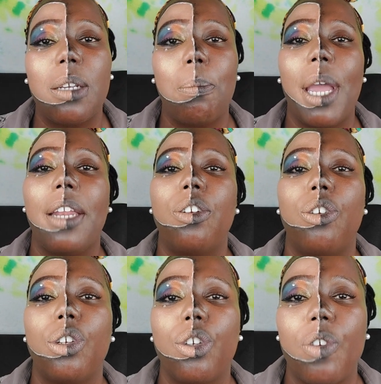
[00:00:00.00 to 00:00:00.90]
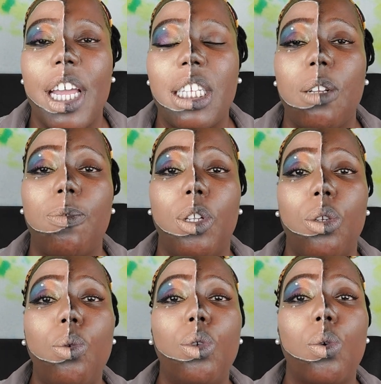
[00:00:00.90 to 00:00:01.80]
to manage your stress, to
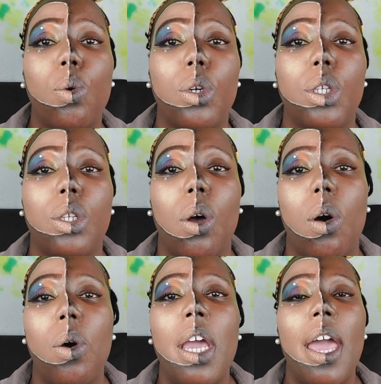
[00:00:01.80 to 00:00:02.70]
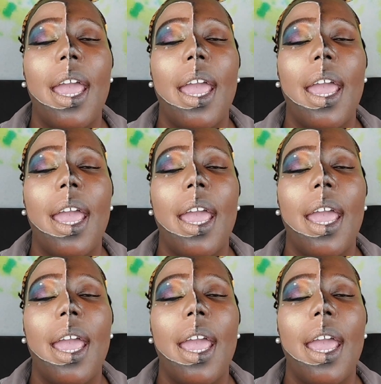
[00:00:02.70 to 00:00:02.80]
reduce cortisol,